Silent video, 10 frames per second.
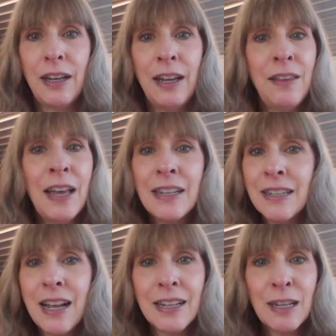And
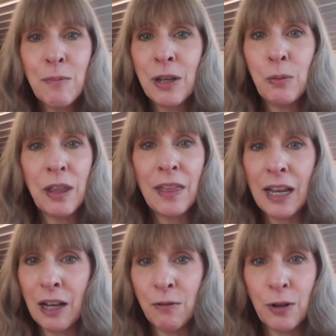that's not something we
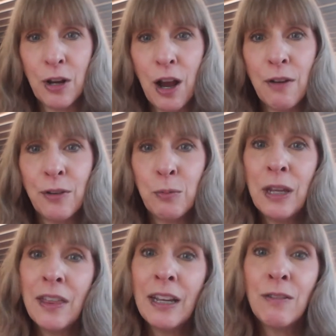think of very often.
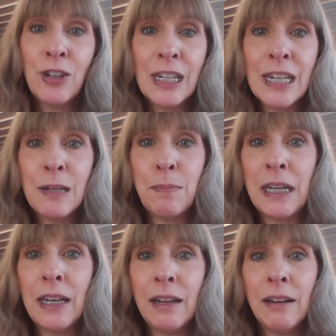We think of Jesus
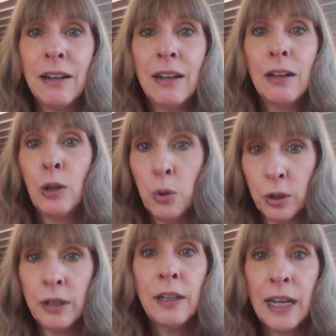being
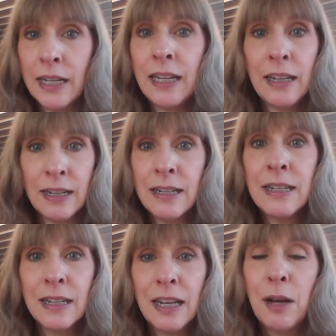Lord, and he
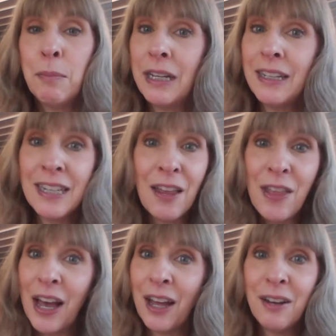is, but he said
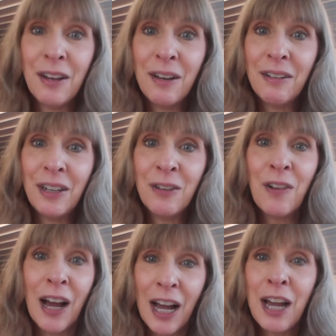that, "If
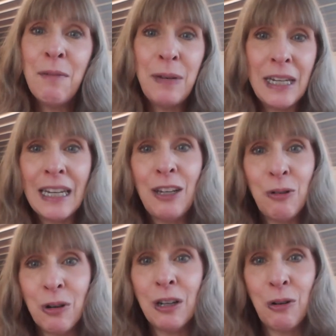I, being
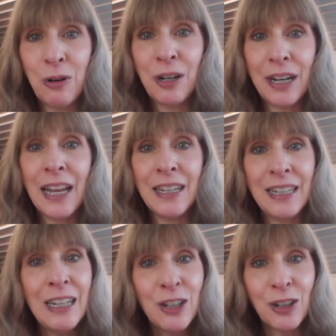your Lord and
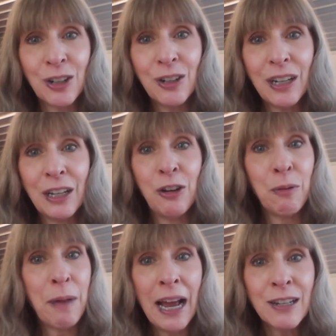teacher and your
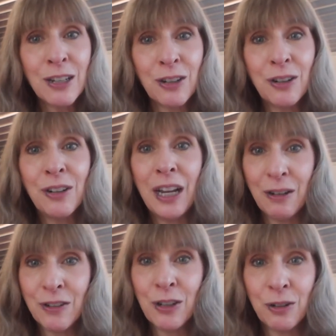master,
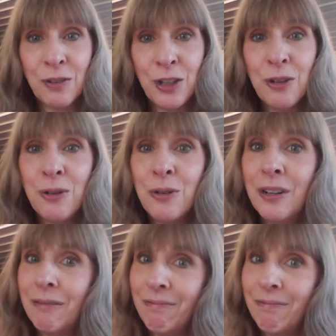have served you,